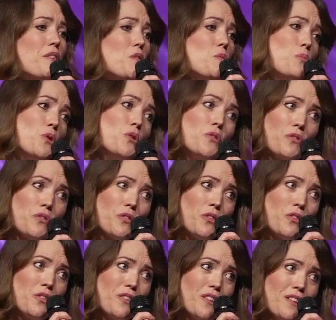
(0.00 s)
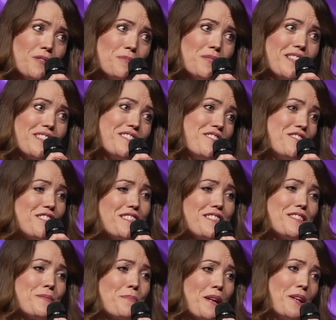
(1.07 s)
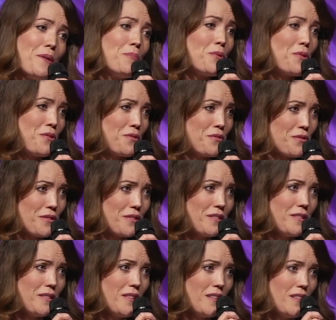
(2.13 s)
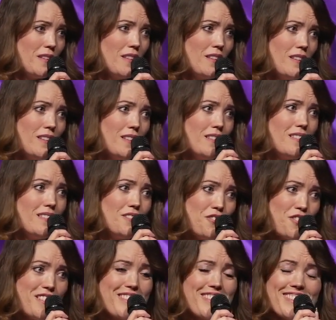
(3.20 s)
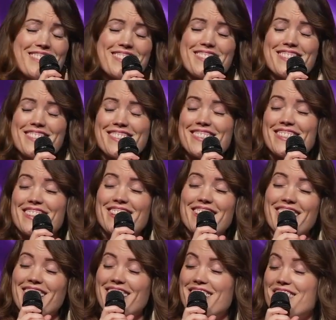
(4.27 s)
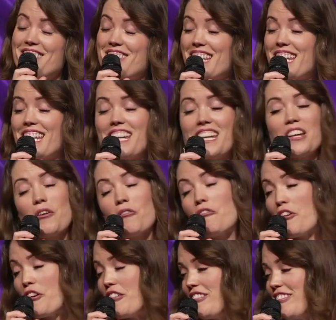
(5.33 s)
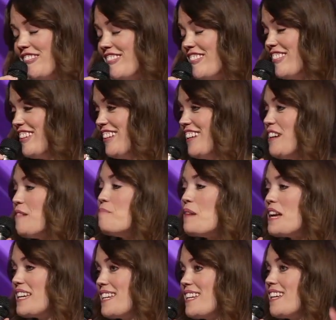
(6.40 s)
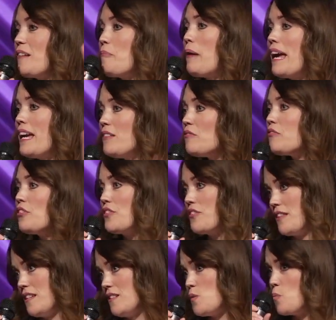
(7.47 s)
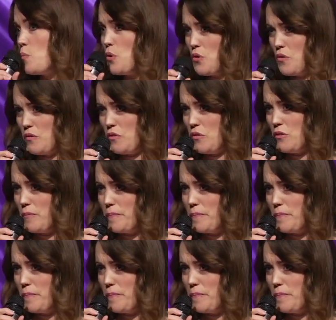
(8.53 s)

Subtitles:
it's beautiful because Jesus made it beautiful. Jesus is the King of all, making painful things beautiful.